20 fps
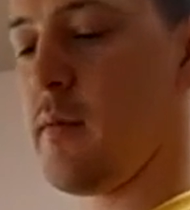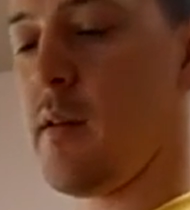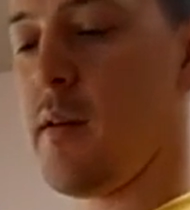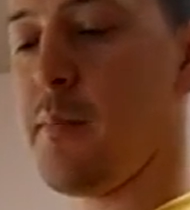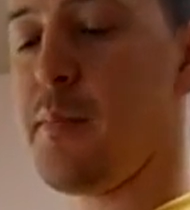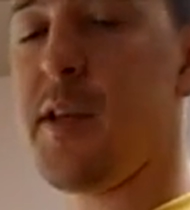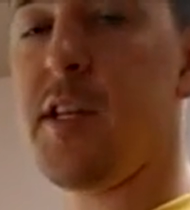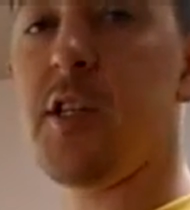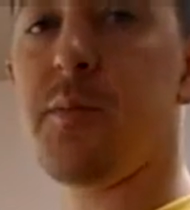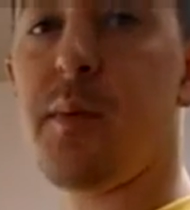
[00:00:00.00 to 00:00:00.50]
or
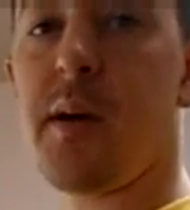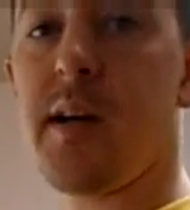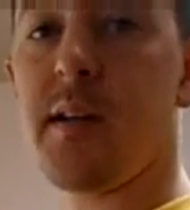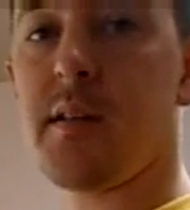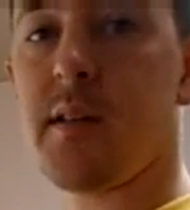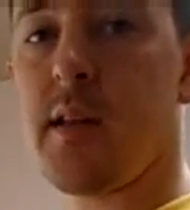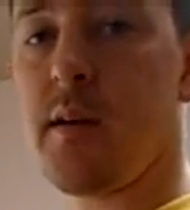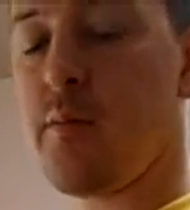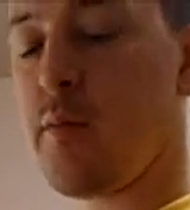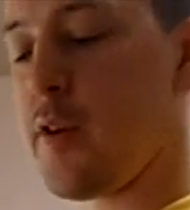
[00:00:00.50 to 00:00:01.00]
beach
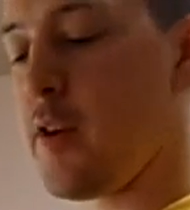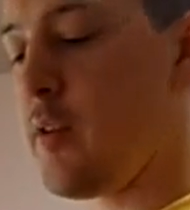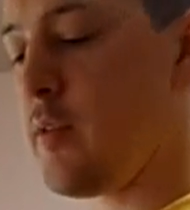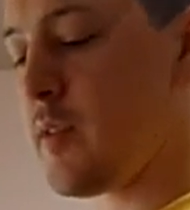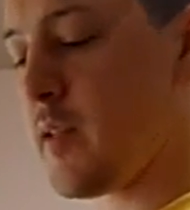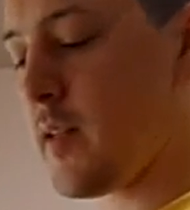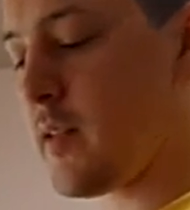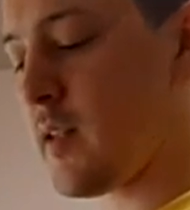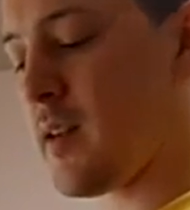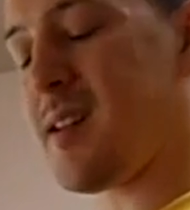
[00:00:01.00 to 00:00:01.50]
basket. We're going to use
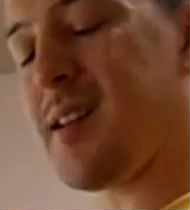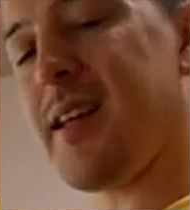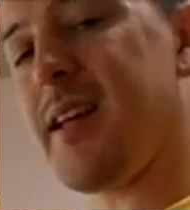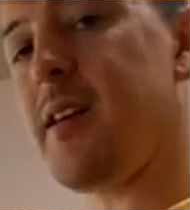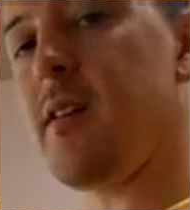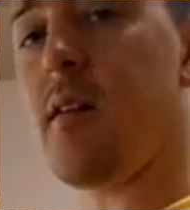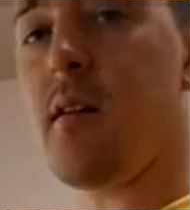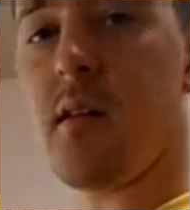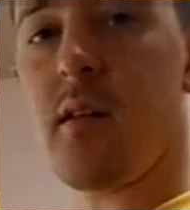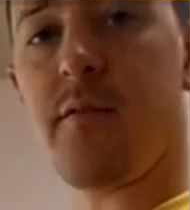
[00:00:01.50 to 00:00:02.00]
that to clean
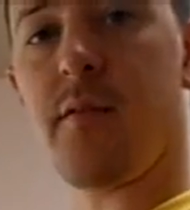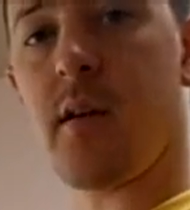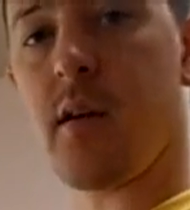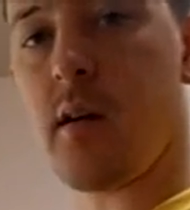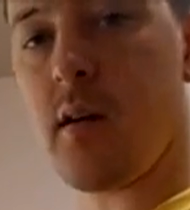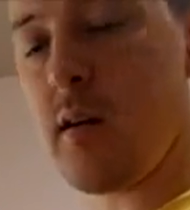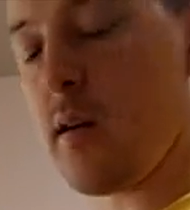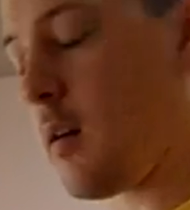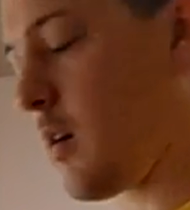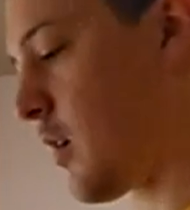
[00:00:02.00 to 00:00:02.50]
all of
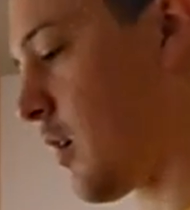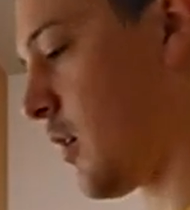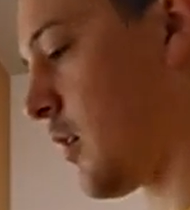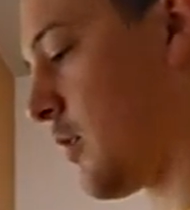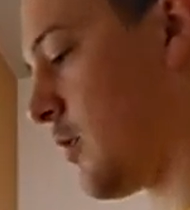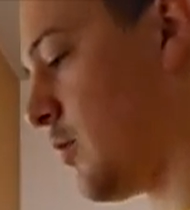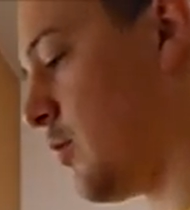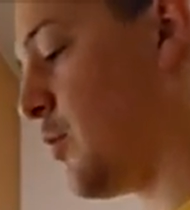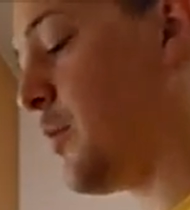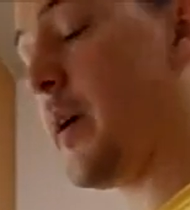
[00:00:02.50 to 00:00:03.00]
our
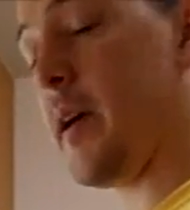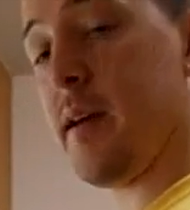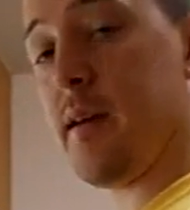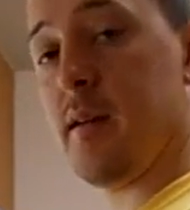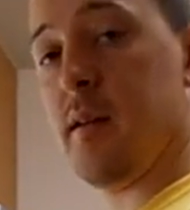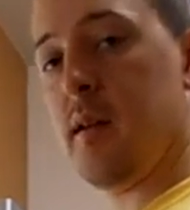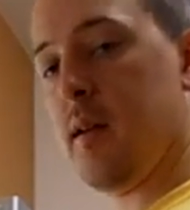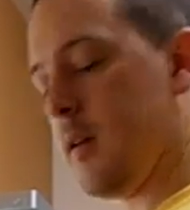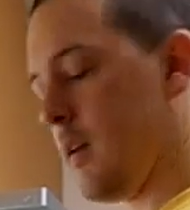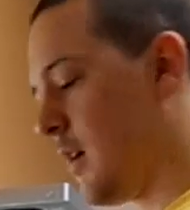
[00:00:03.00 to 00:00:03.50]
ume.
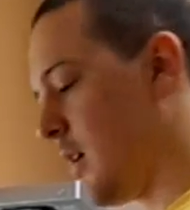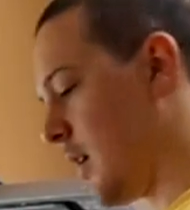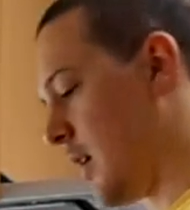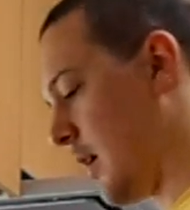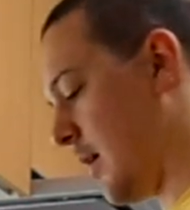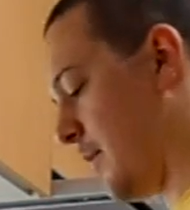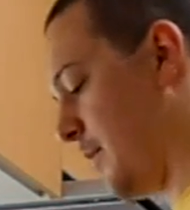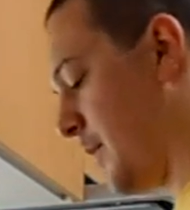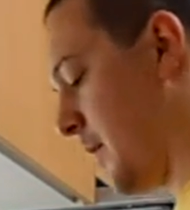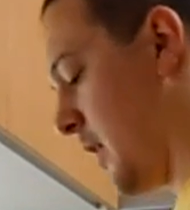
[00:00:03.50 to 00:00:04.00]

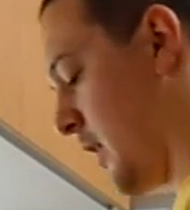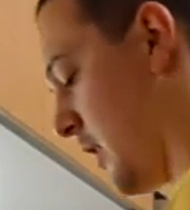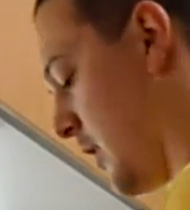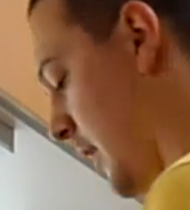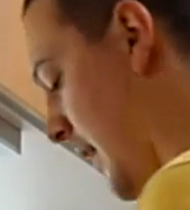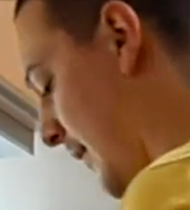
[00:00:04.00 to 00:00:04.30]
You